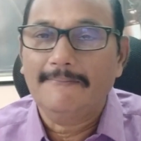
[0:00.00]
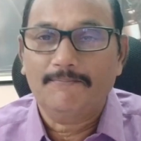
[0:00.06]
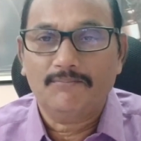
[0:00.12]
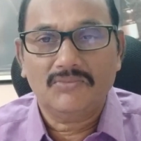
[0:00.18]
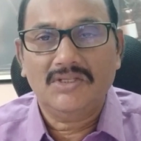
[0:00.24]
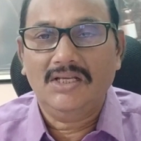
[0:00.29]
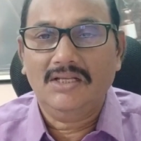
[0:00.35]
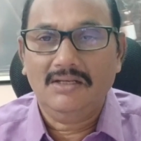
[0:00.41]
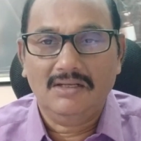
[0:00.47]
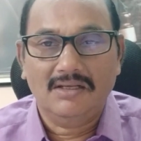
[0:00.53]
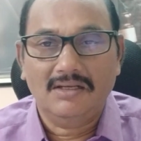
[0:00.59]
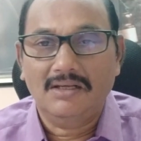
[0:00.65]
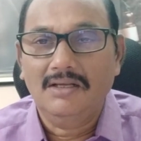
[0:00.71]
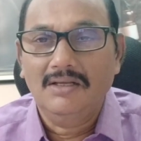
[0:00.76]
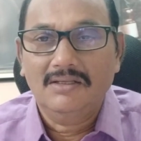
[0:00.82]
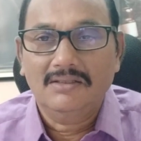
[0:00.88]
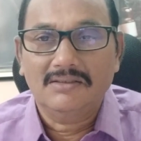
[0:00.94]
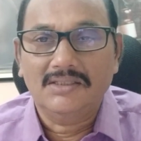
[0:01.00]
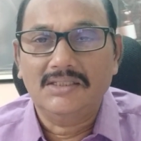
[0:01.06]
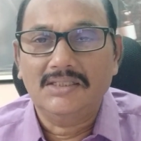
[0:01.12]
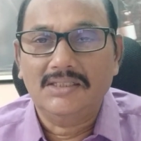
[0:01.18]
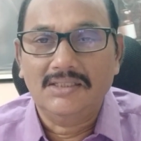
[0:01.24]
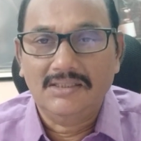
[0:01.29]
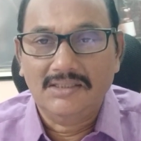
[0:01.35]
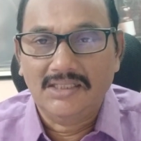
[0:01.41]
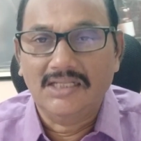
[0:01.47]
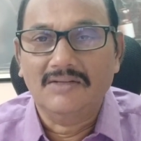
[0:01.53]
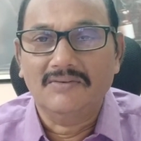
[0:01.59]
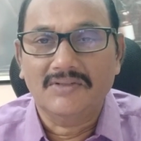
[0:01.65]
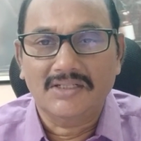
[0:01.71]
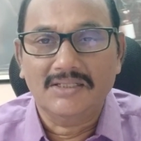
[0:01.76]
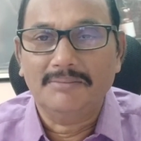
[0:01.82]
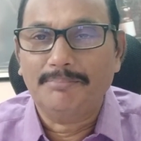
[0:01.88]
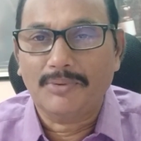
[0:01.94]
then the
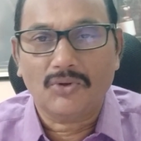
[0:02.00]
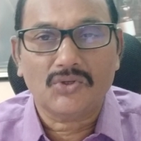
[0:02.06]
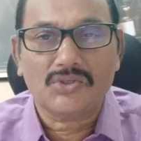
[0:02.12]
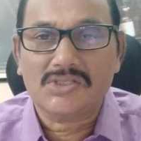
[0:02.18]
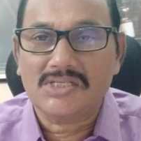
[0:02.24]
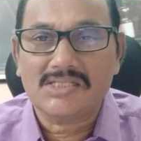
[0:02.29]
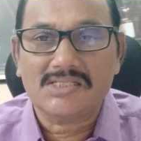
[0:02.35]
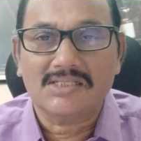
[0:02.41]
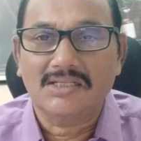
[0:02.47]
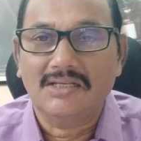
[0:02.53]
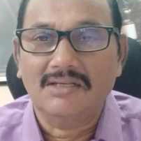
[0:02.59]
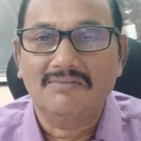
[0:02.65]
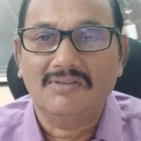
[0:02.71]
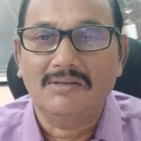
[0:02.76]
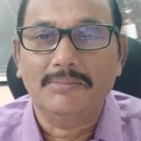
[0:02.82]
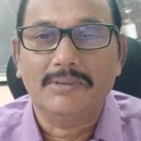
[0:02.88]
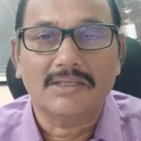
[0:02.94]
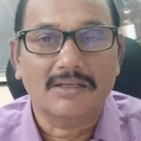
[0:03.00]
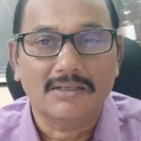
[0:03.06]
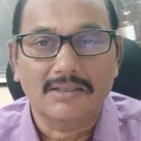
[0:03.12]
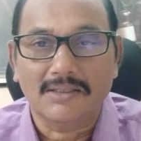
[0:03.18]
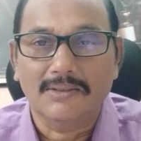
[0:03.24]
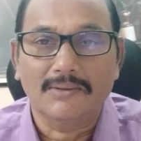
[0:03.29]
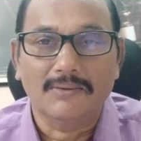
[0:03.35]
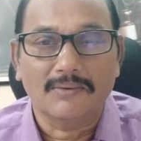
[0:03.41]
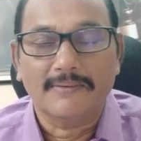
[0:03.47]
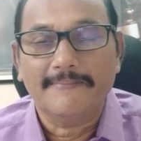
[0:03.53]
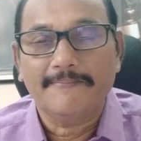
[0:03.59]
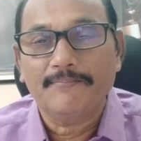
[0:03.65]
delivery process will be continued.